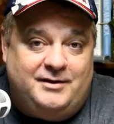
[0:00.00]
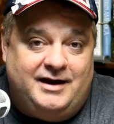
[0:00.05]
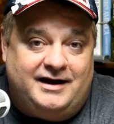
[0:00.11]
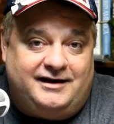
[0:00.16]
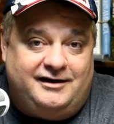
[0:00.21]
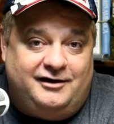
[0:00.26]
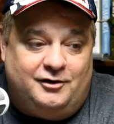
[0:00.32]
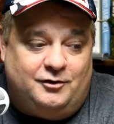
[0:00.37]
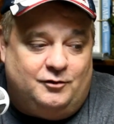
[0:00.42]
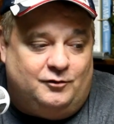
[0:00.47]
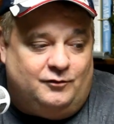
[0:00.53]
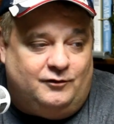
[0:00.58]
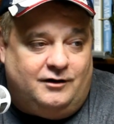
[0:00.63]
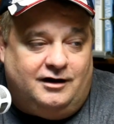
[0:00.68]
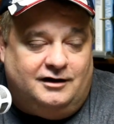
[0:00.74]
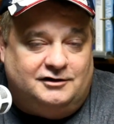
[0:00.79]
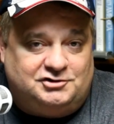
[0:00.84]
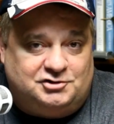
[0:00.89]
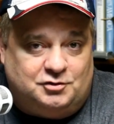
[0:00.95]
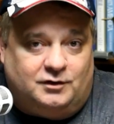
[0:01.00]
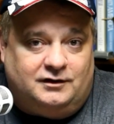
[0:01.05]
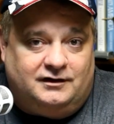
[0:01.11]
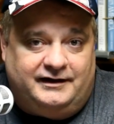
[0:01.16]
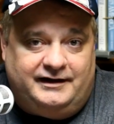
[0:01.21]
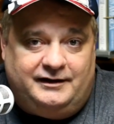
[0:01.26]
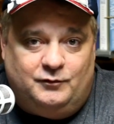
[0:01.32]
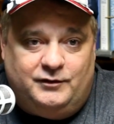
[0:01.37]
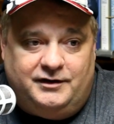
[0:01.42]
back here uh,
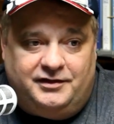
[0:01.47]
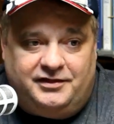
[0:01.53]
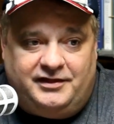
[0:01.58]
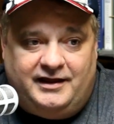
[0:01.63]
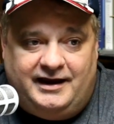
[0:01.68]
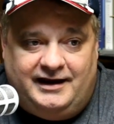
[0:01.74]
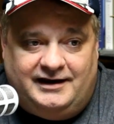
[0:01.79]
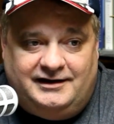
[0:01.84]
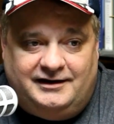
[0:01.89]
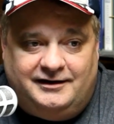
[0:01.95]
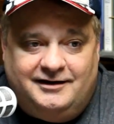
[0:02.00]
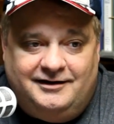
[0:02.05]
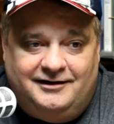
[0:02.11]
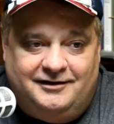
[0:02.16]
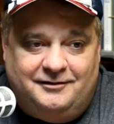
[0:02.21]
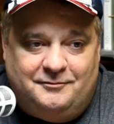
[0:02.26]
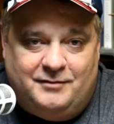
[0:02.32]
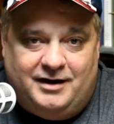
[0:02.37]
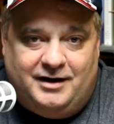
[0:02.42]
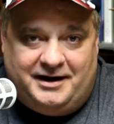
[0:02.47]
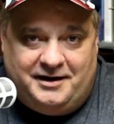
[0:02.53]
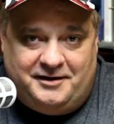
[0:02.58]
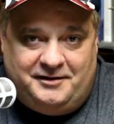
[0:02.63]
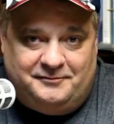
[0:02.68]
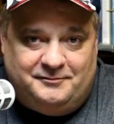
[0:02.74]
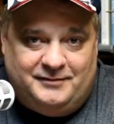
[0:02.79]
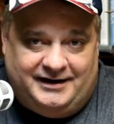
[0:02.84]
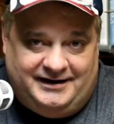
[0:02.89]
shortly with a
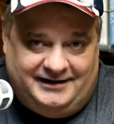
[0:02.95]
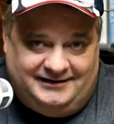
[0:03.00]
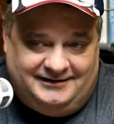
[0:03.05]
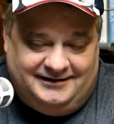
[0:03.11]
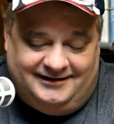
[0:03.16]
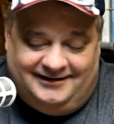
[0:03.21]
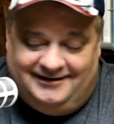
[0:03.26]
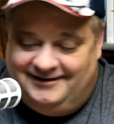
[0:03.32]
my my